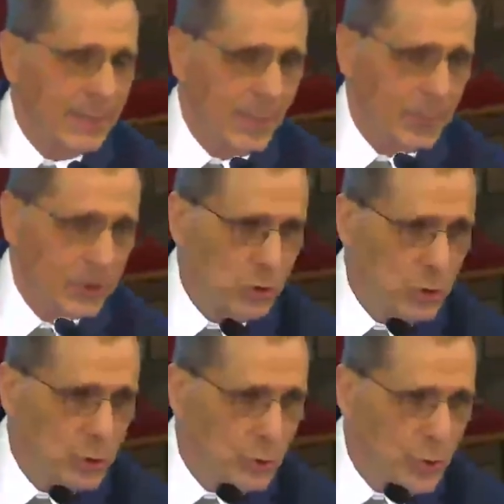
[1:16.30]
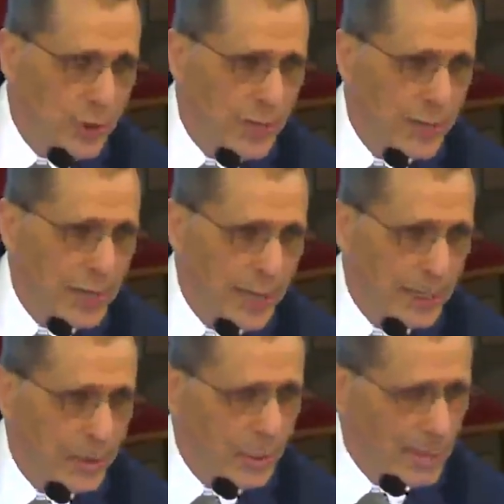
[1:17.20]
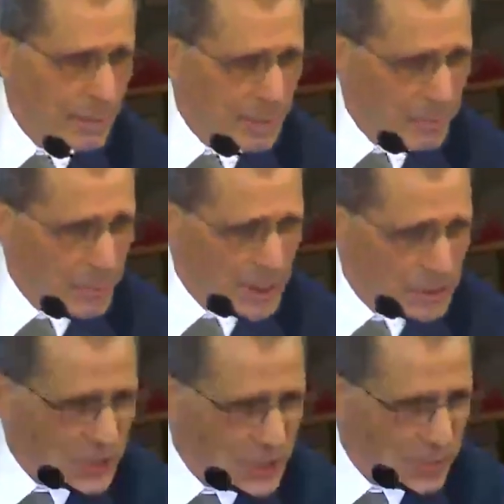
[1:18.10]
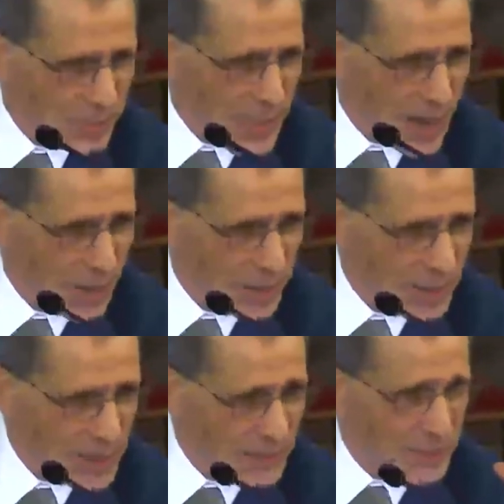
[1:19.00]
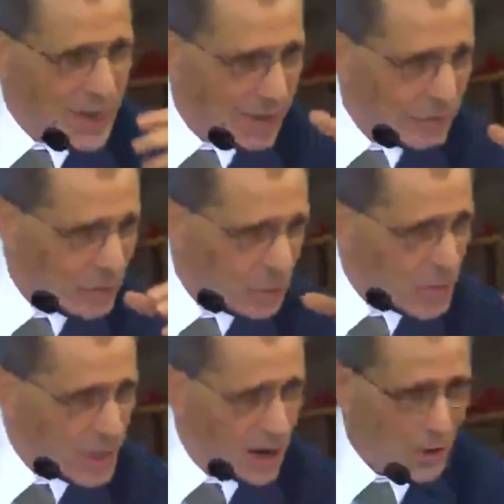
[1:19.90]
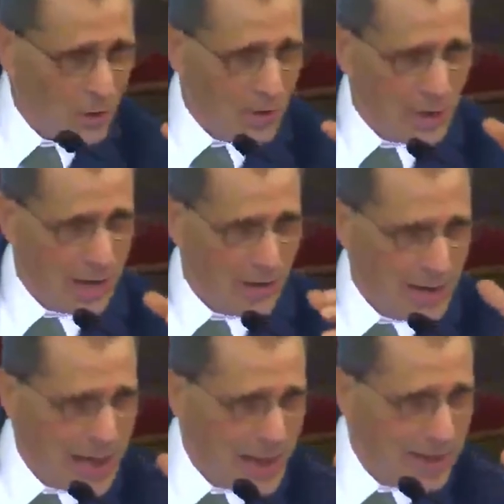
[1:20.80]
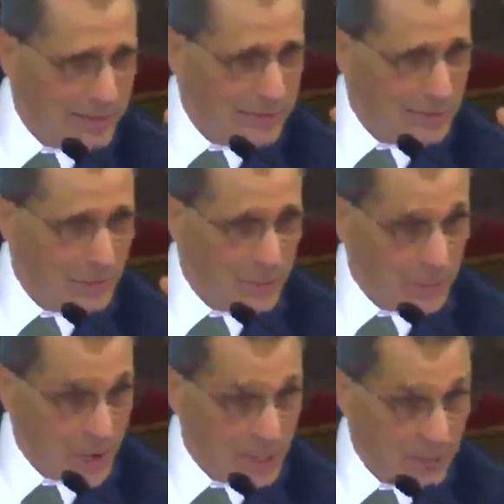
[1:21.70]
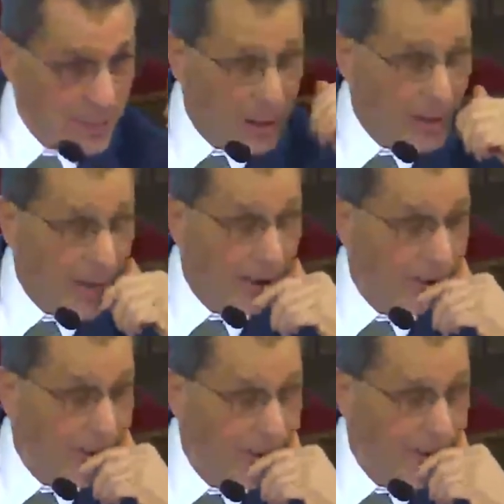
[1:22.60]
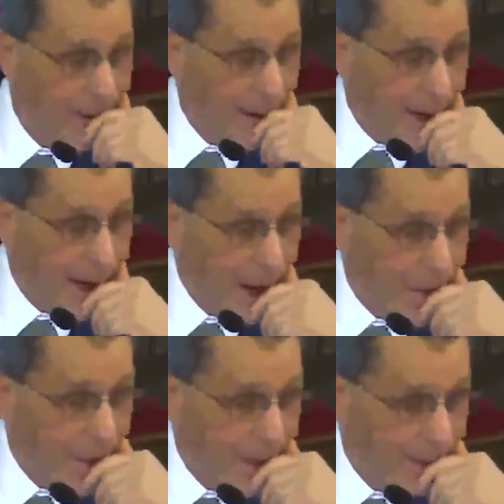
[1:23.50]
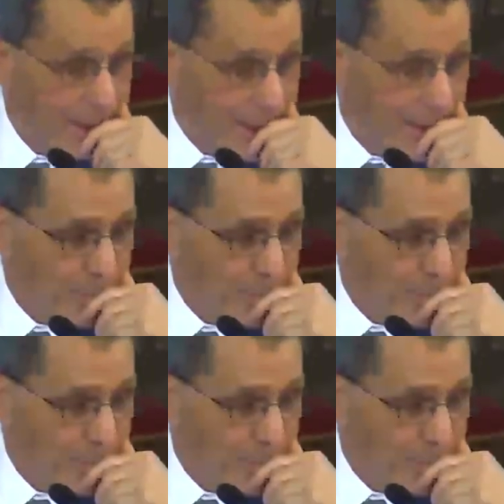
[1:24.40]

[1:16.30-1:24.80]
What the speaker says: Number two, I've been preaching about things that have to do with our lives. We talked about how that